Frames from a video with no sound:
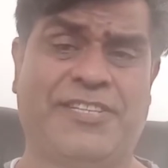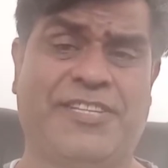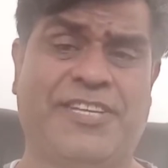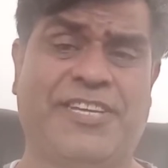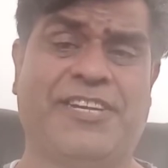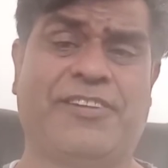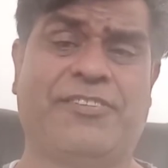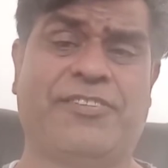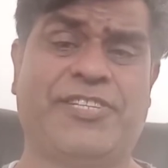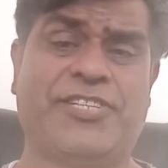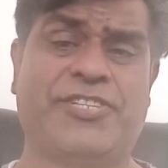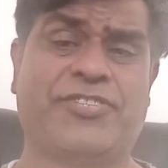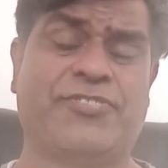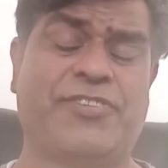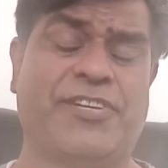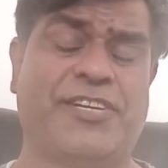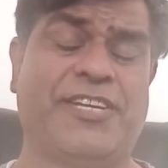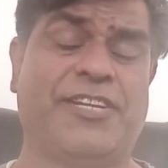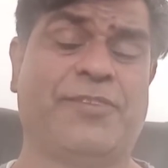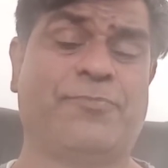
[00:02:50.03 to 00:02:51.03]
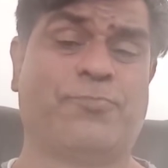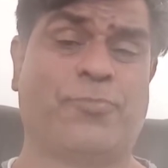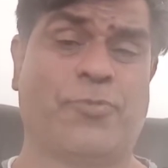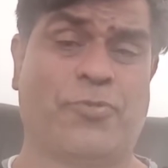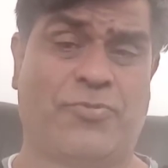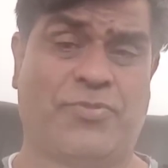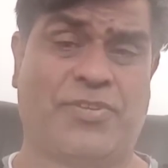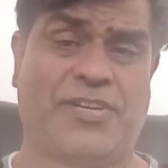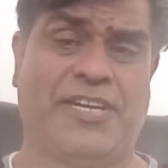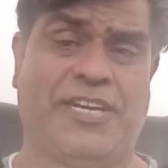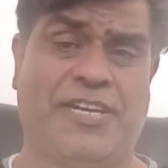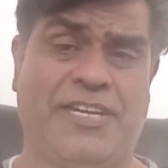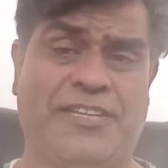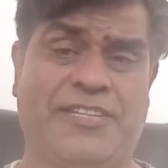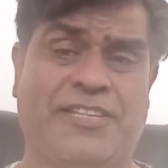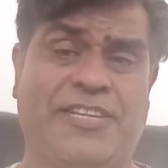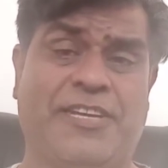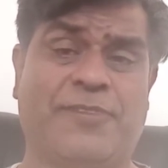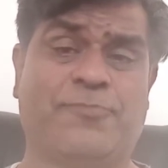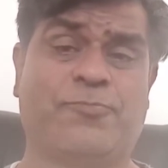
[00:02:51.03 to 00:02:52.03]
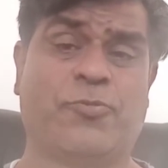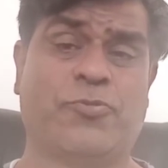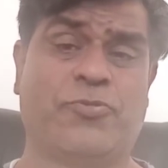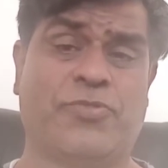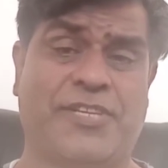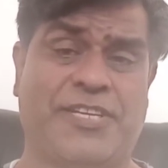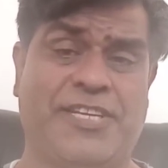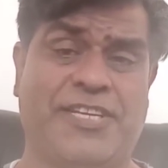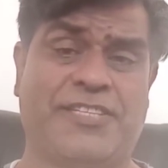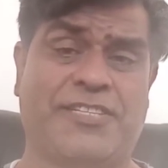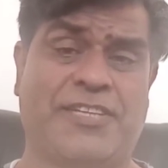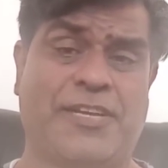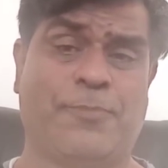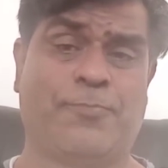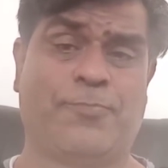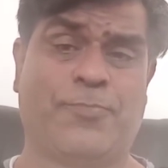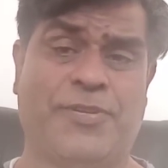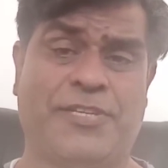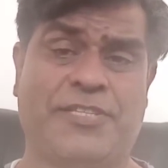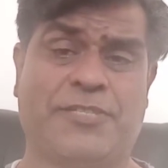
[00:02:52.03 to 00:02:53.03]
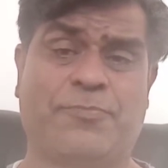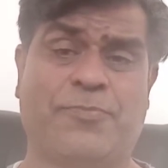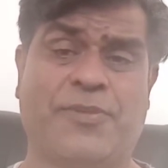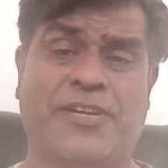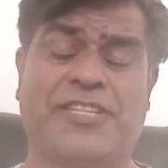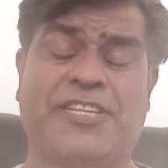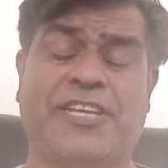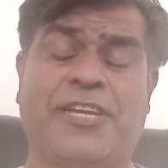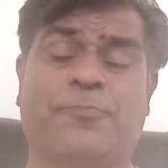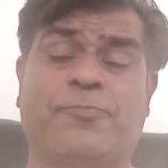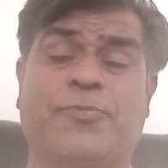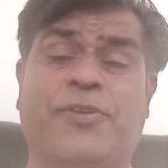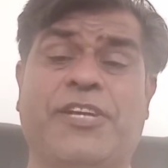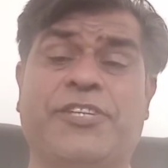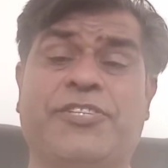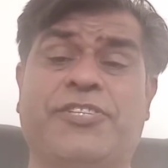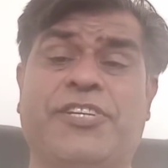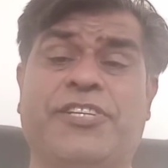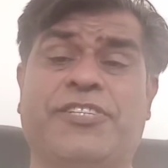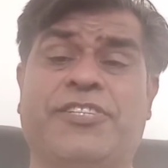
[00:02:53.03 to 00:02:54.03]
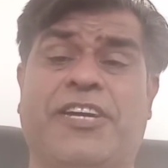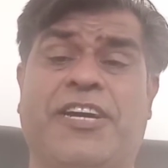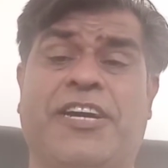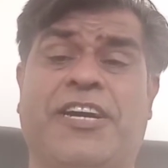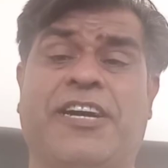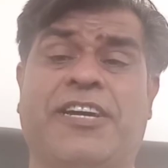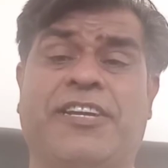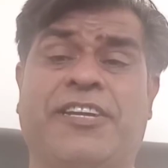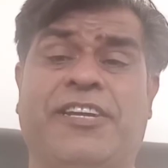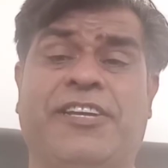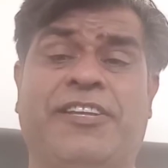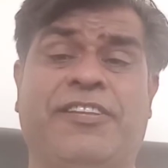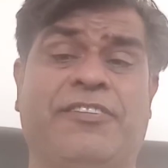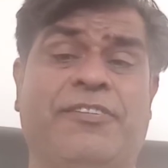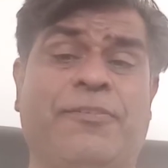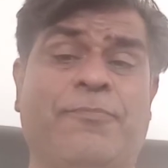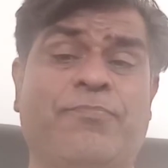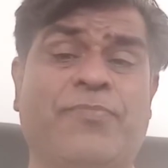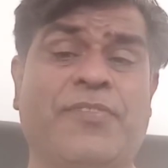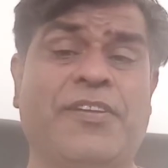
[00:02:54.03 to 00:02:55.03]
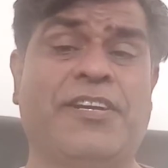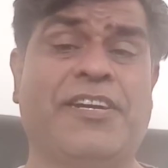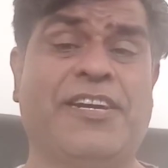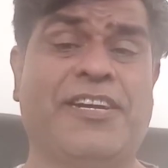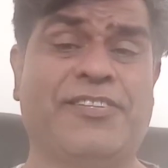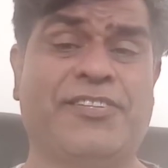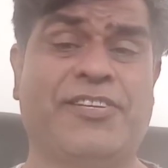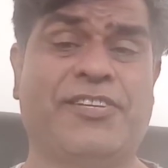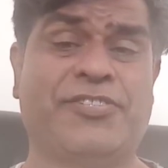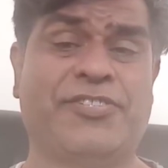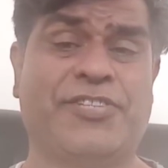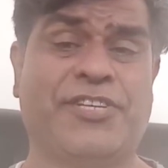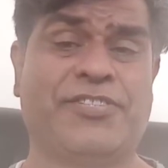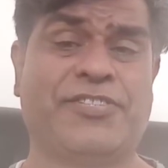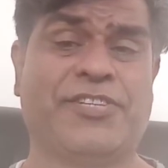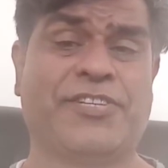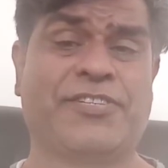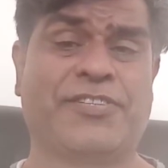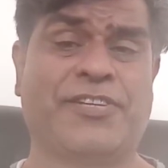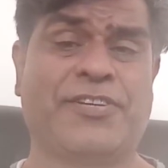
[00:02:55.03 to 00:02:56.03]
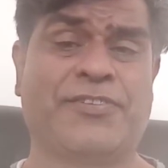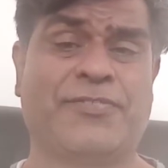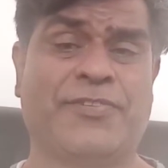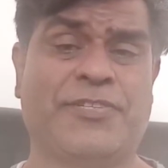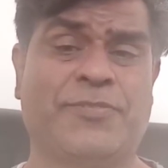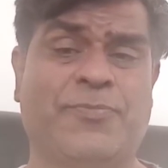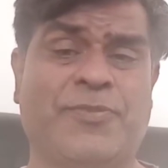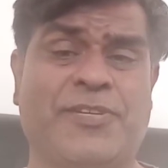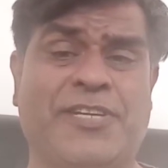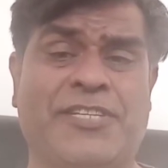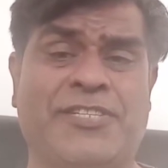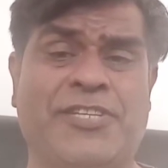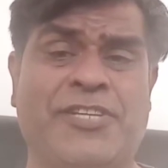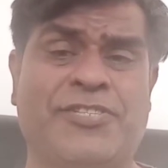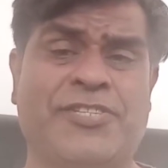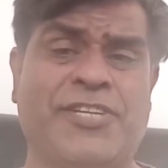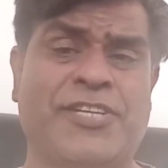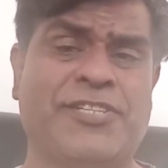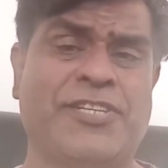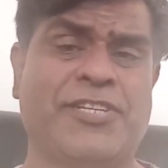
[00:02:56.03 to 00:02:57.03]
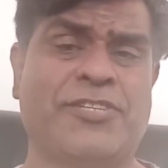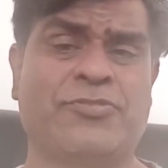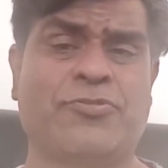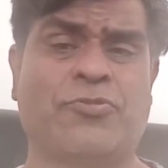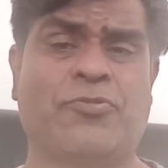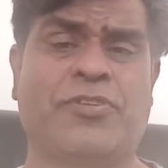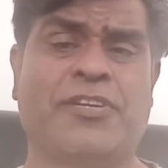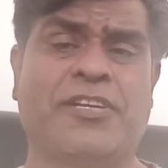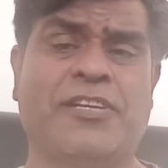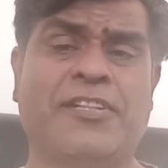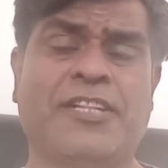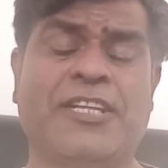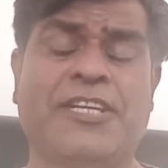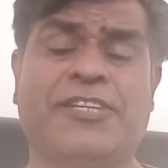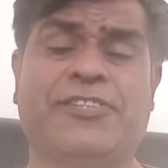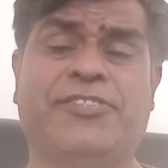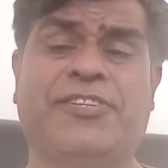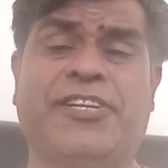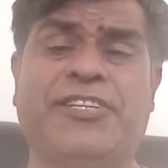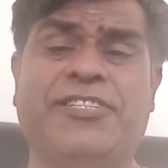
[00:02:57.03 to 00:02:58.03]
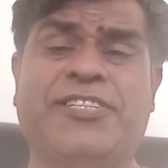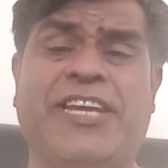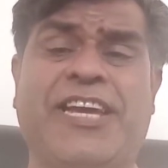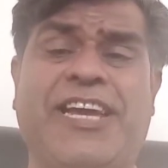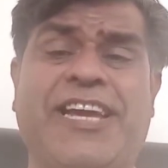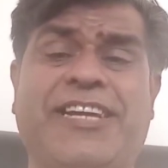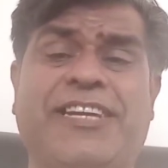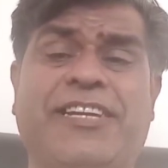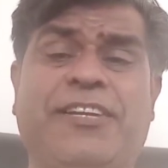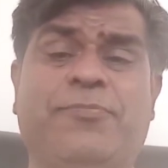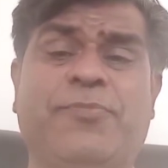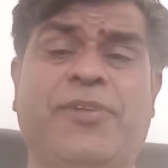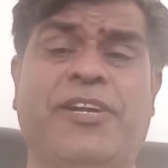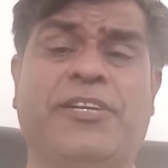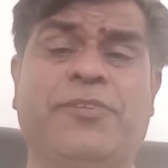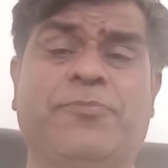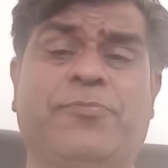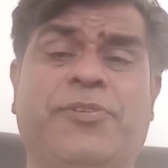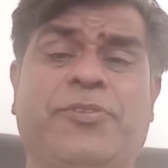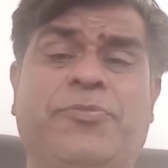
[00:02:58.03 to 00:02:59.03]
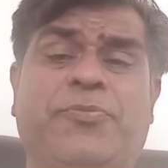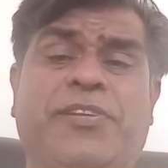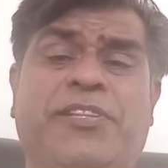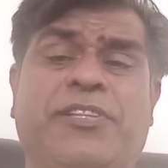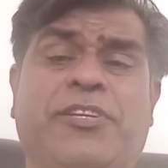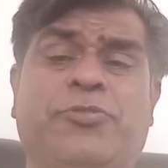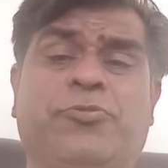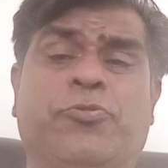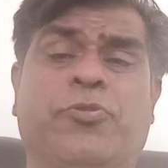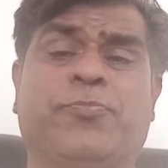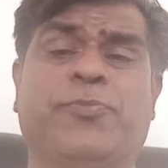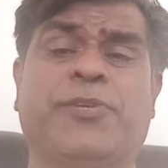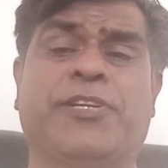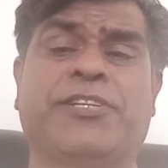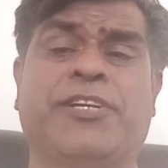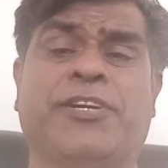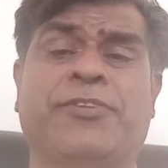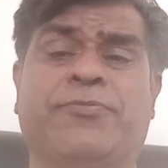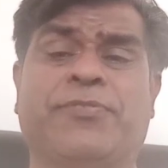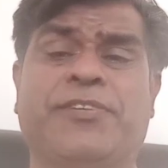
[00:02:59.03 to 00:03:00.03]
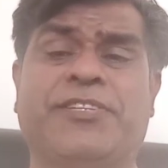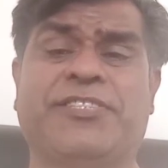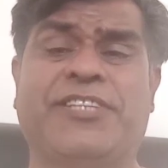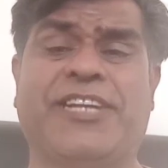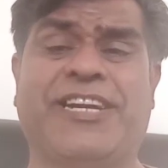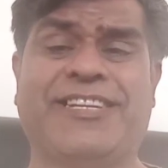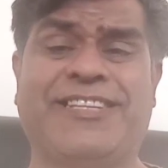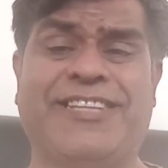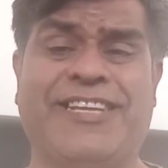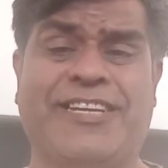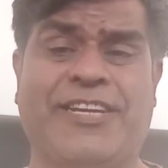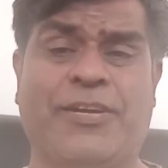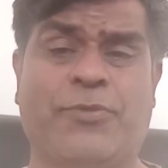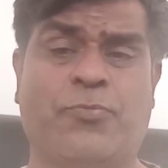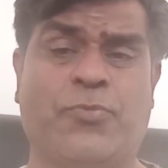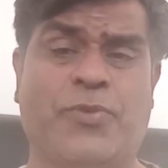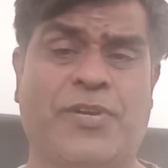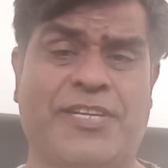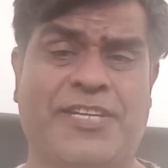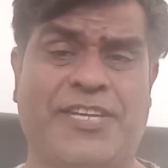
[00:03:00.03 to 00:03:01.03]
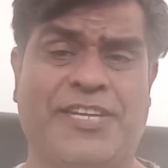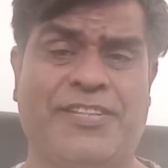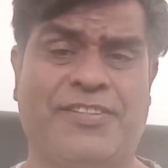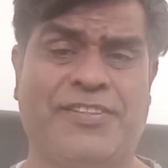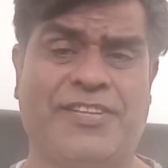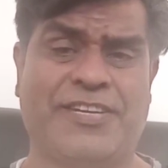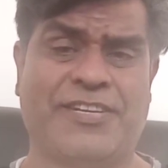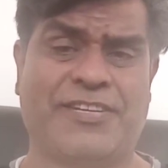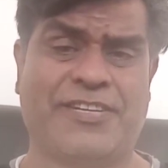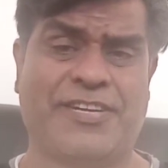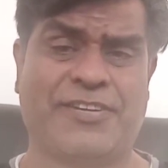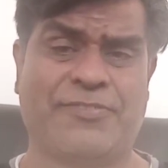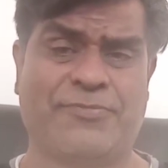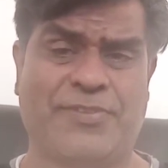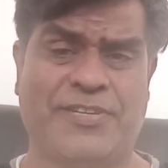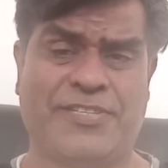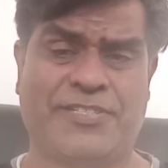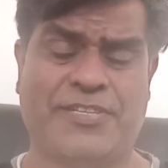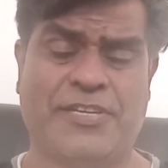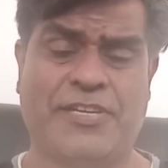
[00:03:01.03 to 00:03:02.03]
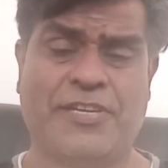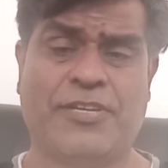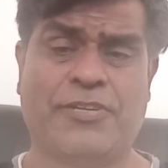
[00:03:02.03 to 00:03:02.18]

They are registered in Portugal, they are Portuguese companies, but their branches are in other Schengen countries, because in Schengen zone there is an agreement between the European countries that they can work in their countries.